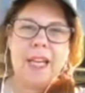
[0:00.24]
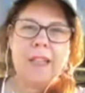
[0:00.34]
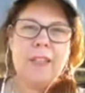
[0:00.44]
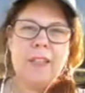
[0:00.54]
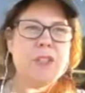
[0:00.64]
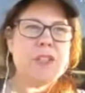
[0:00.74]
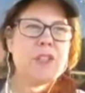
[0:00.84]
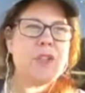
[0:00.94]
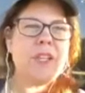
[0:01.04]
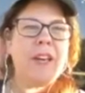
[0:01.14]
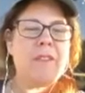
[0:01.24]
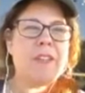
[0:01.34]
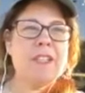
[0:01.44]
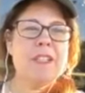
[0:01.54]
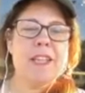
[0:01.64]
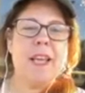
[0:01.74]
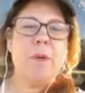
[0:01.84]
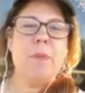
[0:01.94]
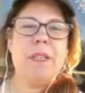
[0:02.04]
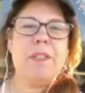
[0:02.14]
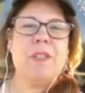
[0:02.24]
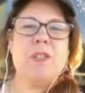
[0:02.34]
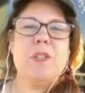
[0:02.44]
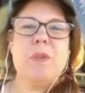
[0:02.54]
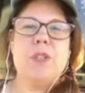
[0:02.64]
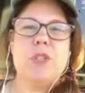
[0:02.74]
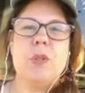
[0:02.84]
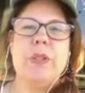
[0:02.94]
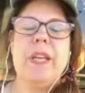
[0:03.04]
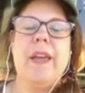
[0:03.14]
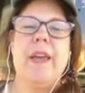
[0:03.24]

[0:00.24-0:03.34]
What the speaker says: Hello, it's Julie Evans, Animal Messages with Julie,